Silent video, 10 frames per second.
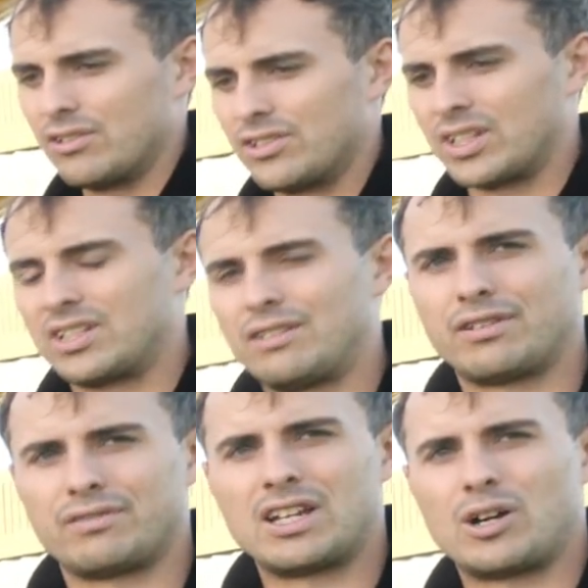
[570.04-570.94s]
and
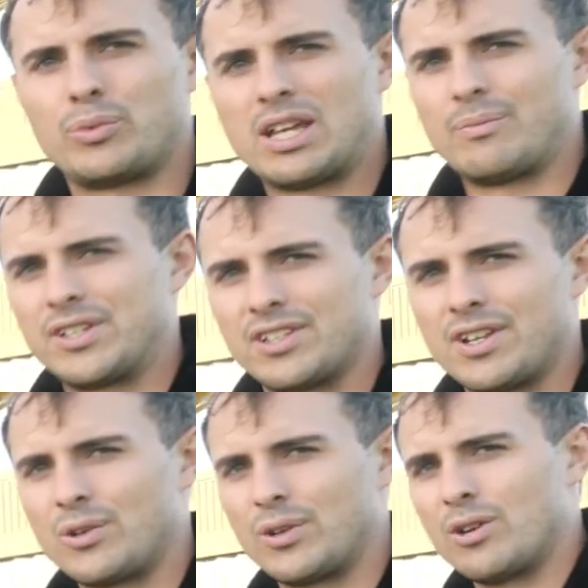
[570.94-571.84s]
1650 RPM, there's a
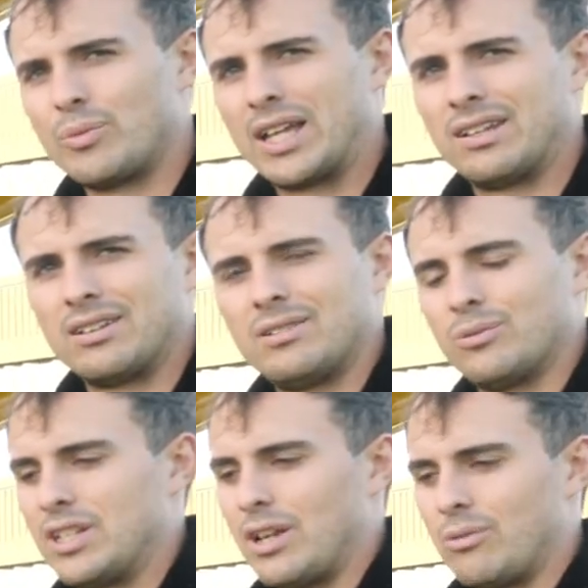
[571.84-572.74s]
no-go band where
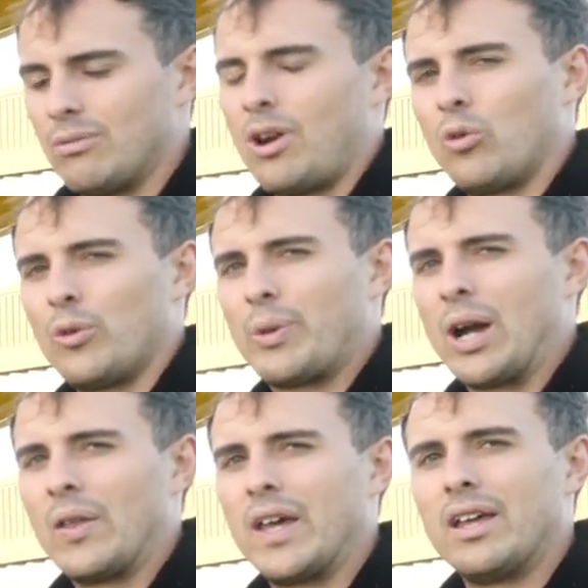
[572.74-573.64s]
you don't hold the
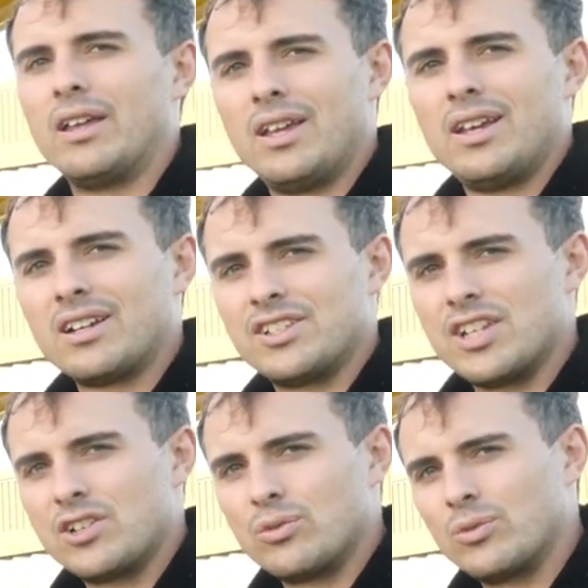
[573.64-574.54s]
power there because the
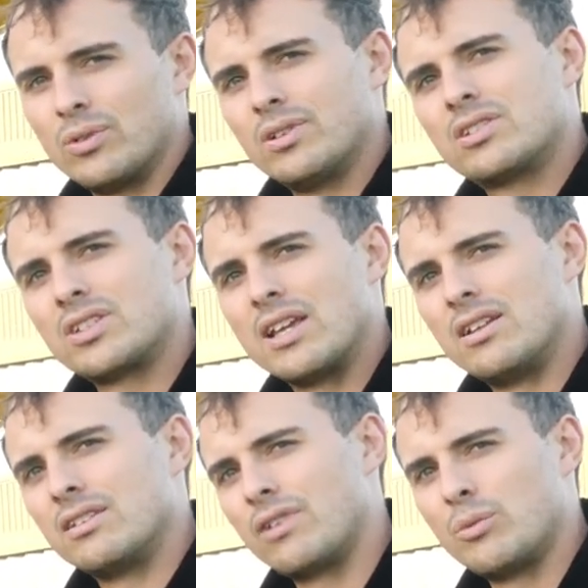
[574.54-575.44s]
engine will sit in
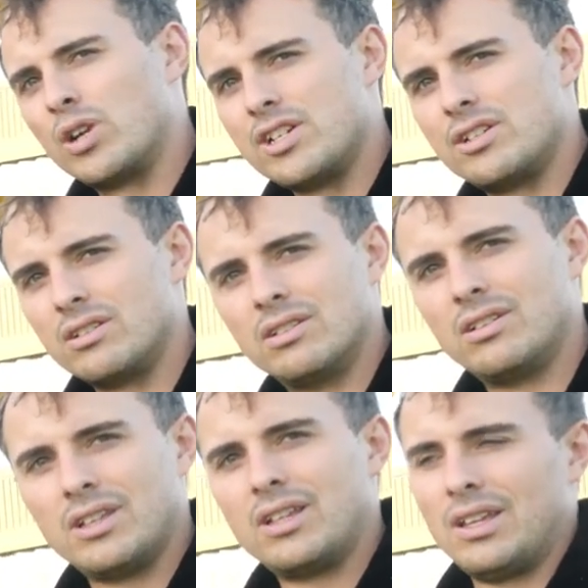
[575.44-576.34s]
its vibration
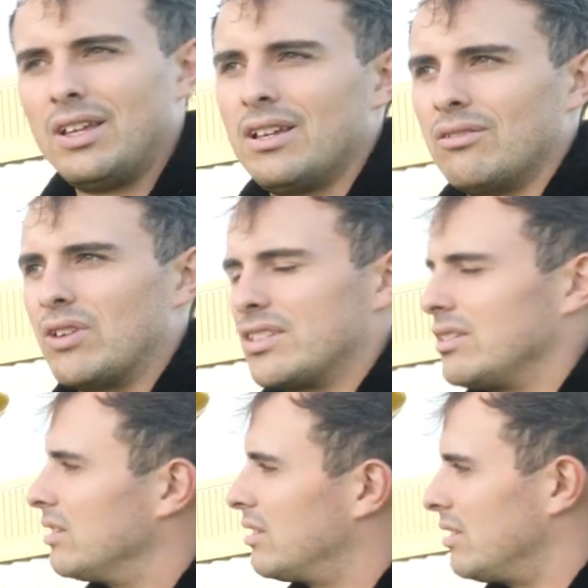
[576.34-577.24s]

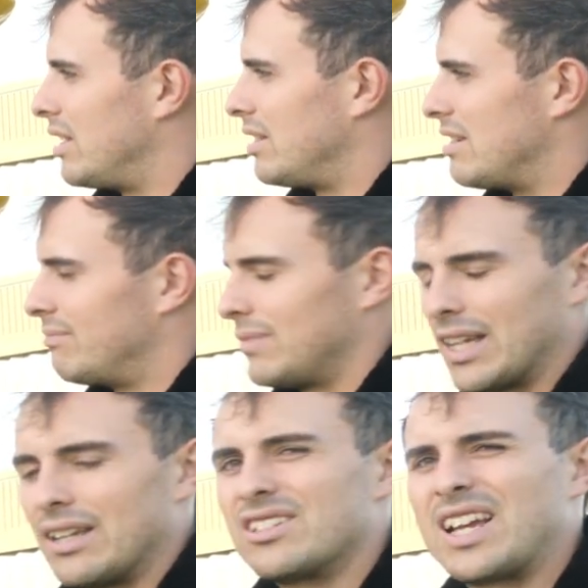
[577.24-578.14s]
resonance, and then
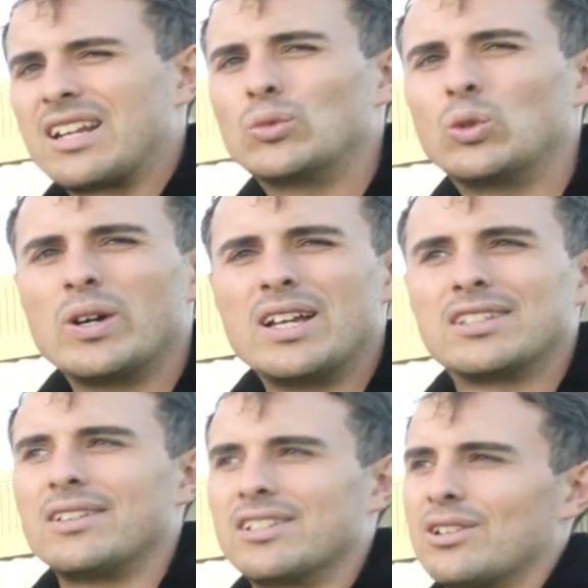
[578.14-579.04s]
again just adding more wear.
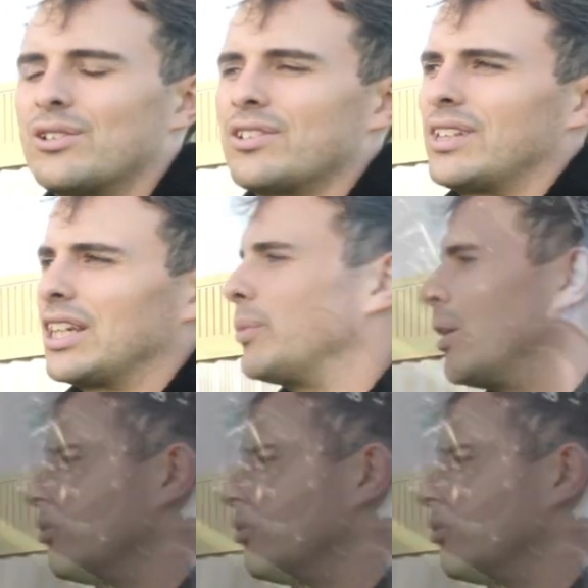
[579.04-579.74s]
So there's a lot to think about.